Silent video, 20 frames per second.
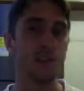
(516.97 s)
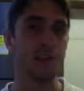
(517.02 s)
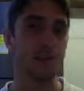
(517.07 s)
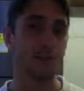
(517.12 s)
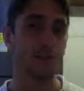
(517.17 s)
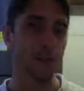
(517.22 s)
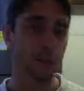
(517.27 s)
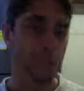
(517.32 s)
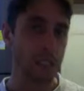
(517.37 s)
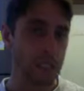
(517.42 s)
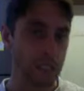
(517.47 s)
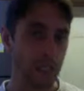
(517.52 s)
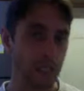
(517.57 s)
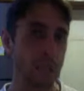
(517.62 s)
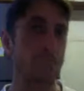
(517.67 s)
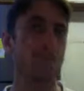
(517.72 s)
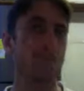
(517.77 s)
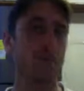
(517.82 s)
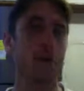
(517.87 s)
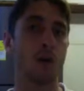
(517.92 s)
If you need
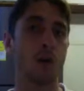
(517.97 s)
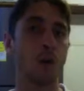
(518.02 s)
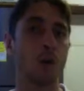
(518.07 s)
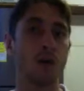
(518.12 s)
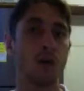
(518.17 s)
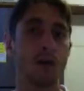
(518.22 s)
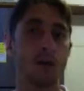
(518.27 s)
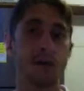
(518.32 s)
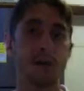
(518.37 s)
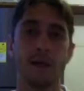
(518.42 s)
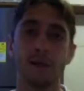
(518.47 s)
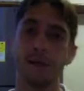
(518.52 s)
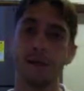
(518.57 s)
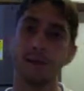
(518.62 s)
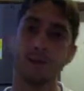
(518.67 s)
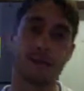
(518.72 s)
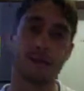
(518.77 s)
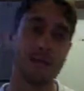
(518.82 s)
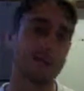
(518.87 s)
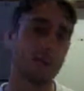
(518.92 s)
custom coding,
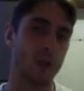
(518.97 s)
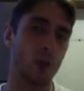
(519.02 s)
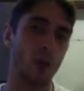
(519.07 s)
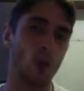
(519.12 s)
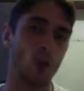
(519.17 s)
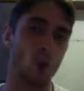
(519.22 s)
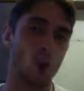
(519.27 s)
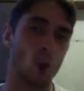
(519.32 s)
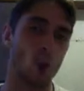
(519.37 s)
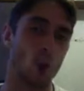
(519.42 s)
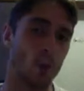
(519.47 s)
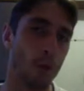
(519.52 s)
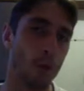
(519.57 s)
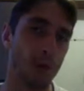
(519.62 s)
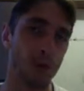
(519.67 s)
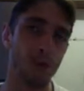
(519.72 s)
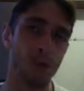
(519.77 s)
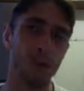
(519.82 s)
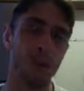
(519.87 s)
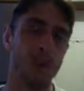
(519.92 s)
that's a whole
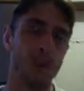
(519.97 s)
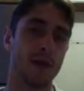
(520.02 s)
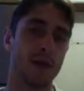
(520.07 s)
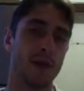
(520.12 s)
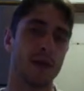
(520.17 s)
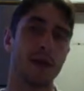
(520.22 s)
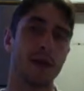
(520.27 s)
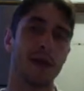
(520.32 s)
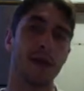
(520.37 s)
big thing,